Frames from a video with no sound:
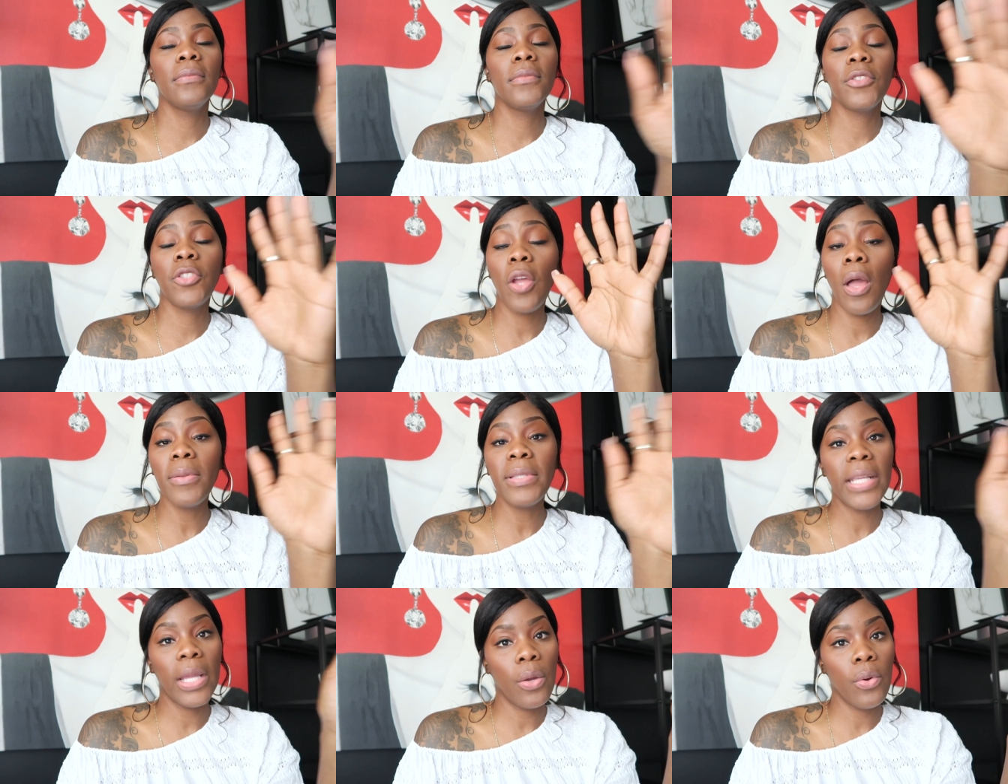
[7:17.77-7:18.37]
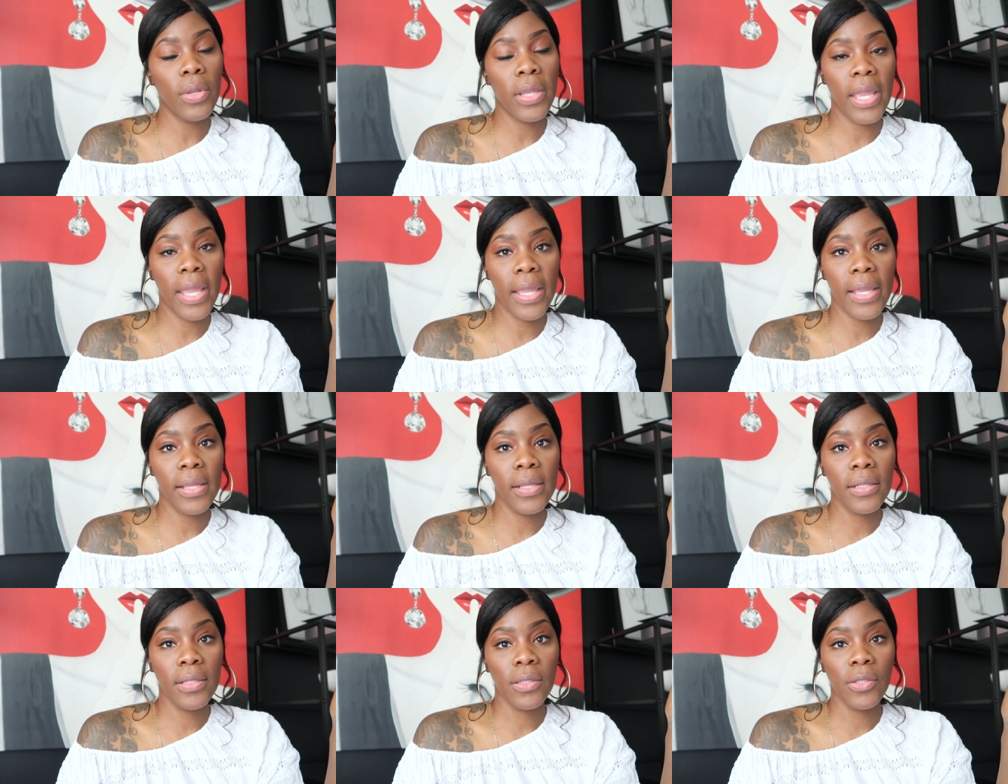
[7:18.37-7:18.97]
so I was like,
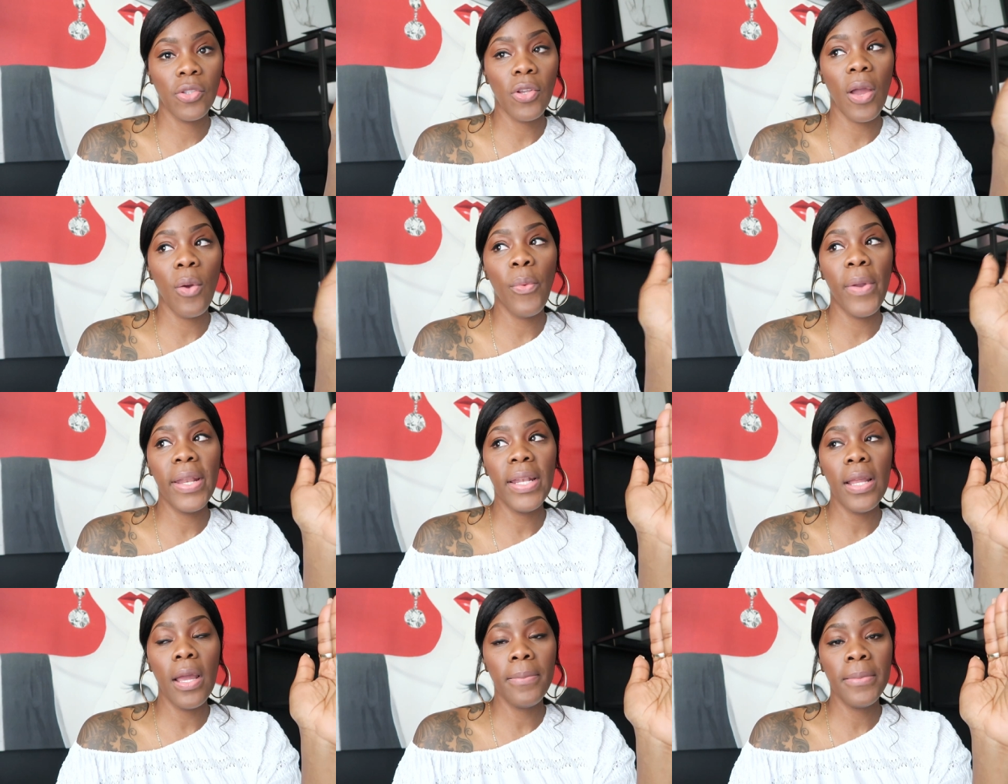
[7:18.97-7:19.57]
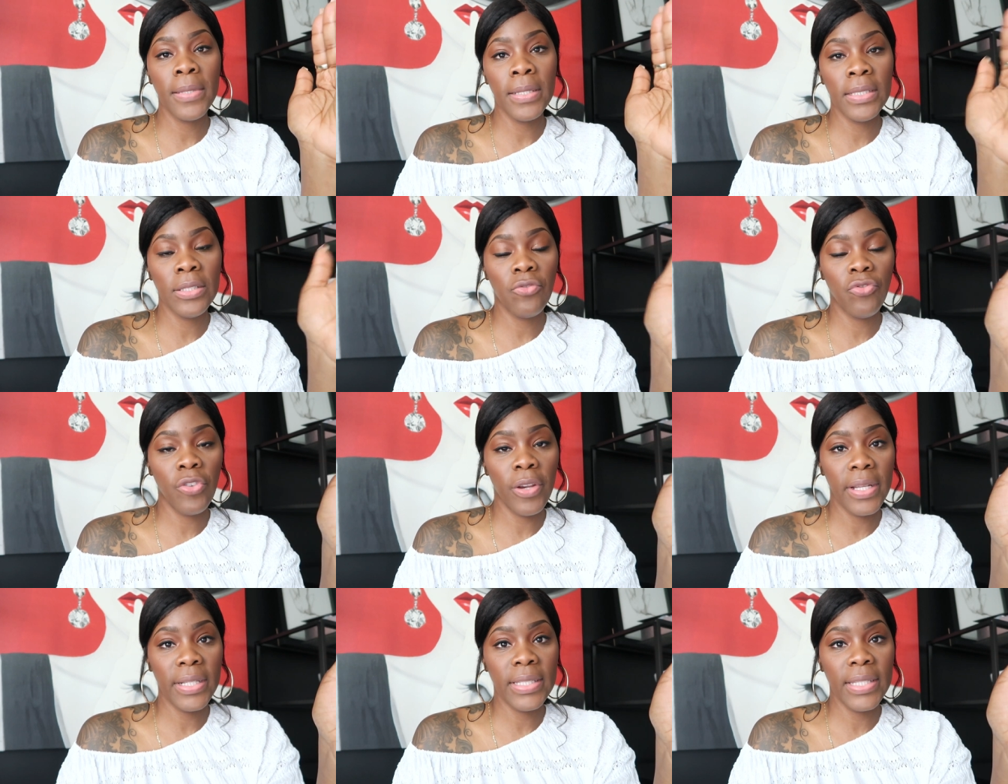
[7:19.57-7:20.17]
okay. So I waited up to
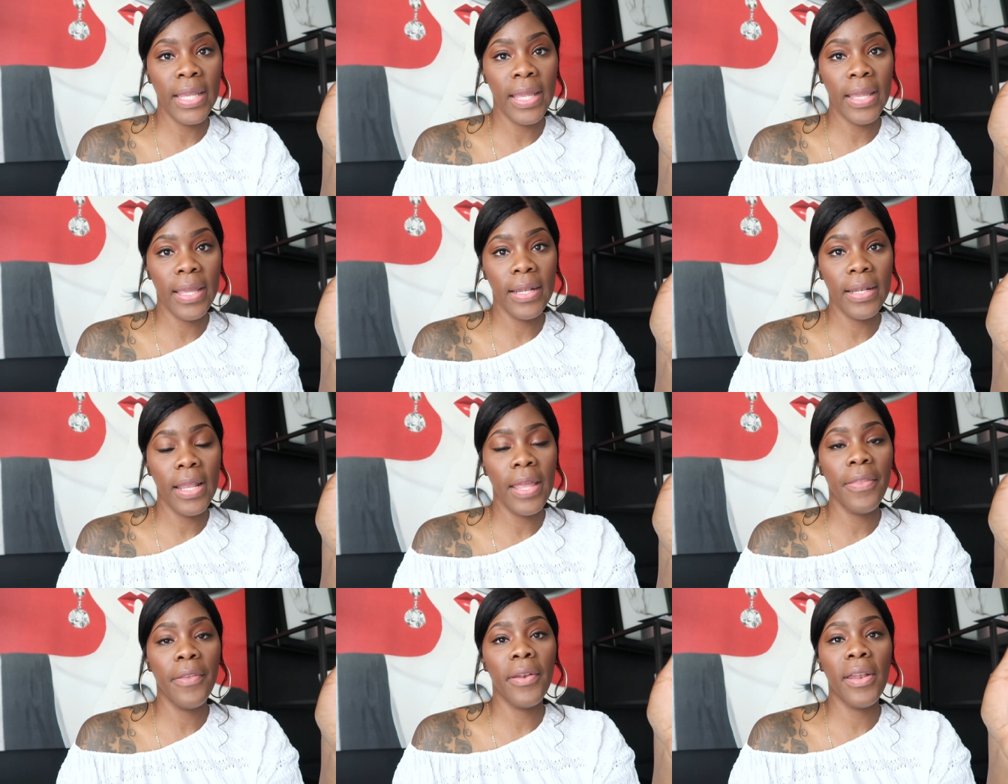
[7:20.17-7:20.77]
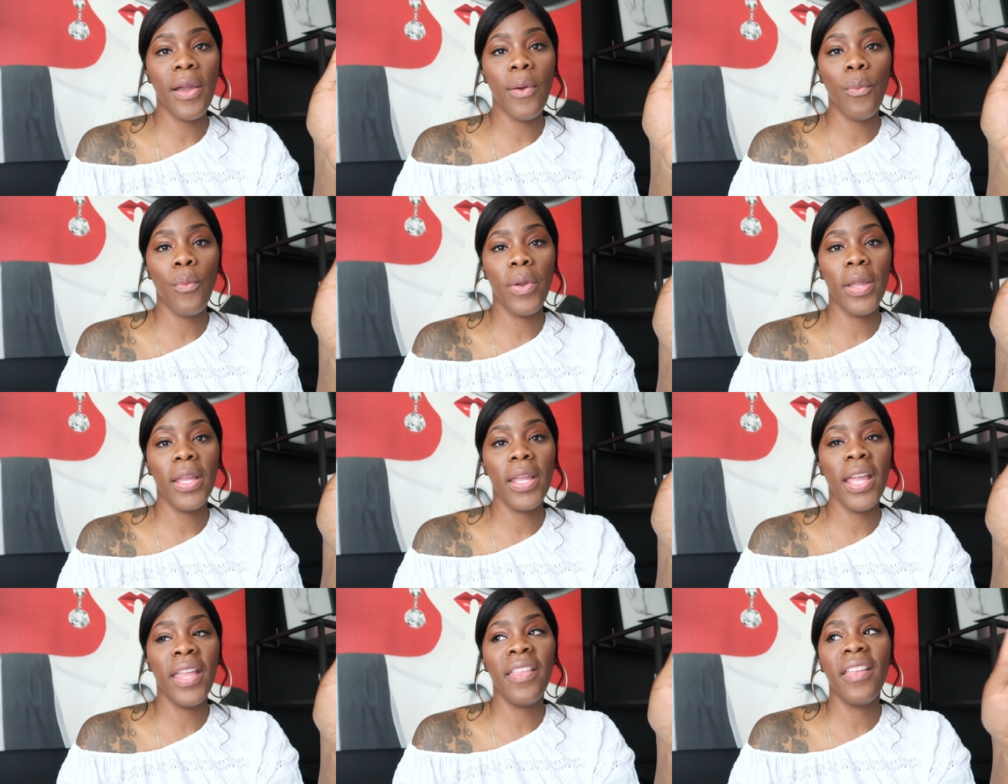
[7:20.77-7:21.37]
tray 10 and then I
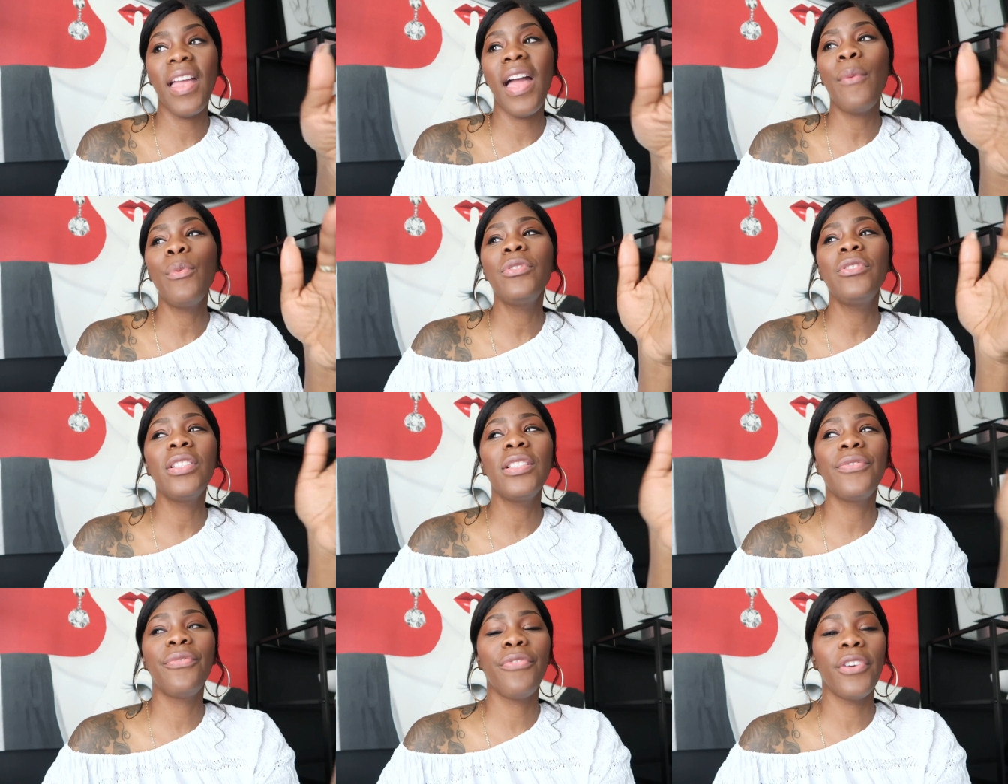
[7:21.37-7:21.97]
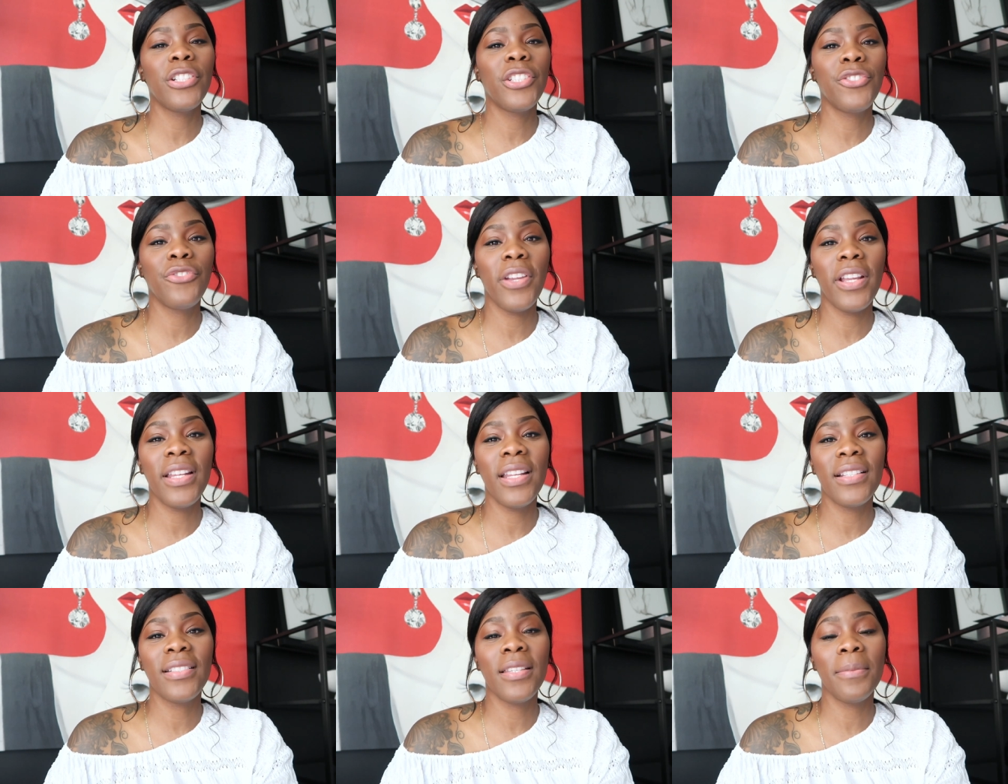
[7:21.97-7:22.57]
went and I was just
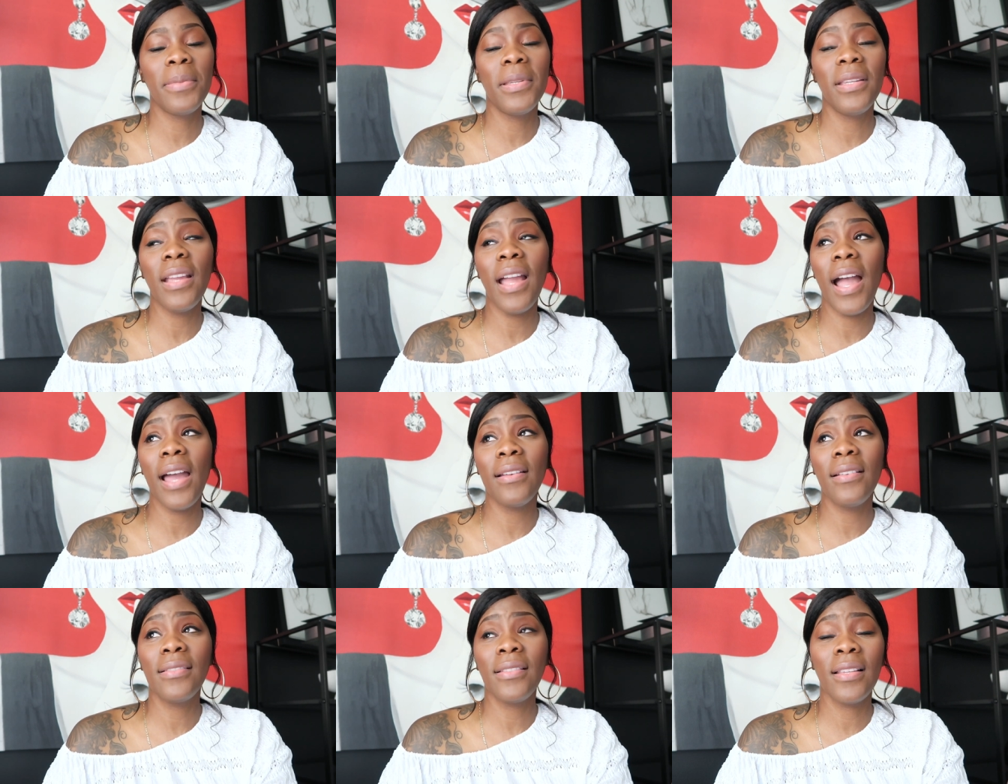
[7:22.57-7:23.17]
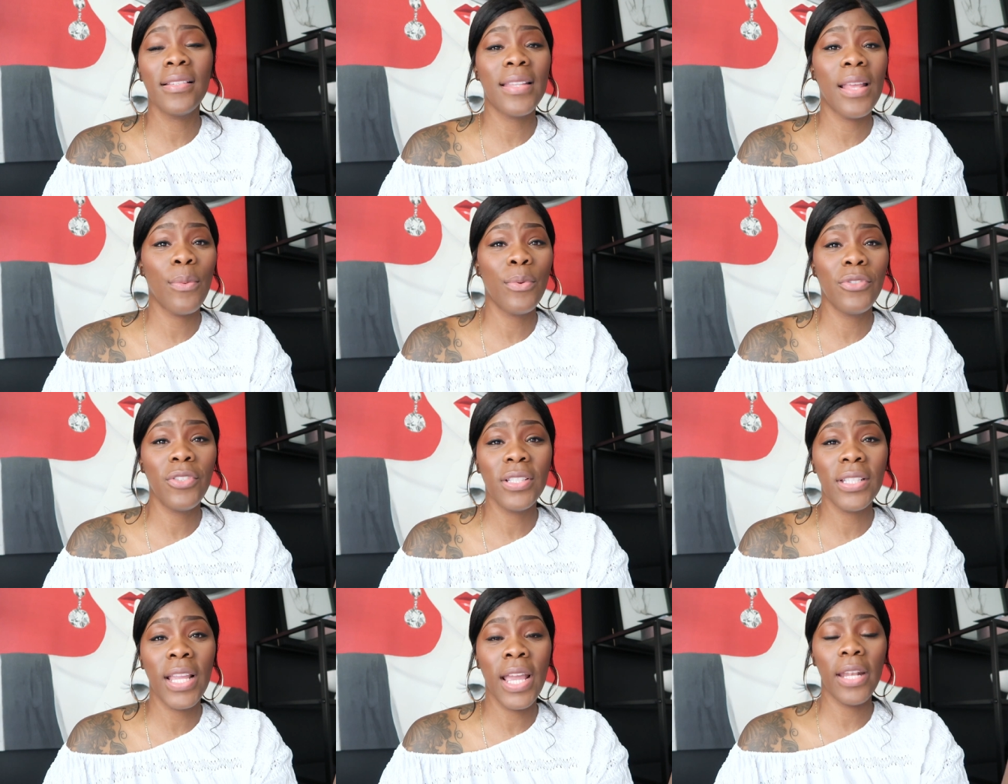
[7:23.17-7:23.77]
frustrated to be honest because I
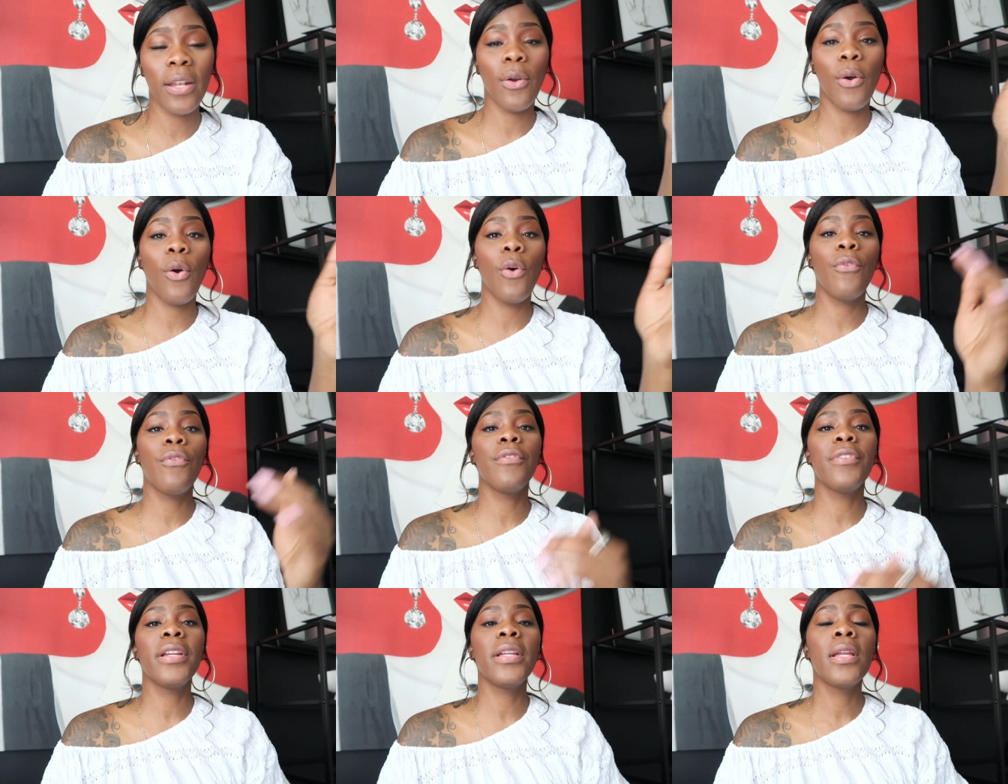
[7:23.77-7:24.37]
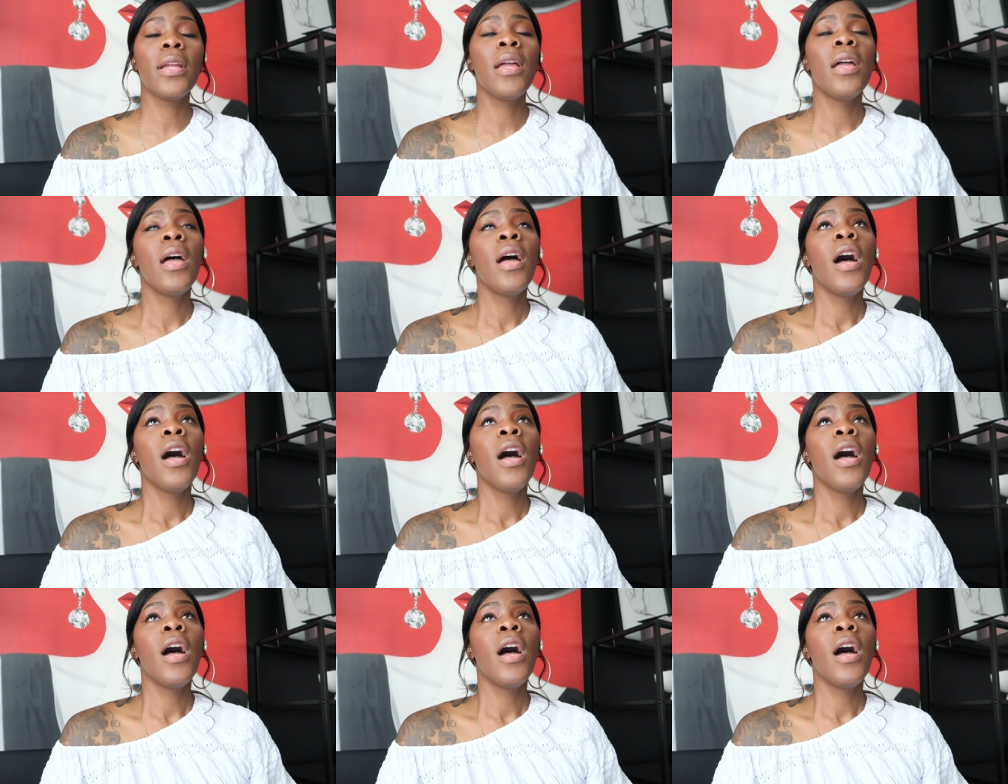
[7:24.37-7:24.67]
was just kind of over it.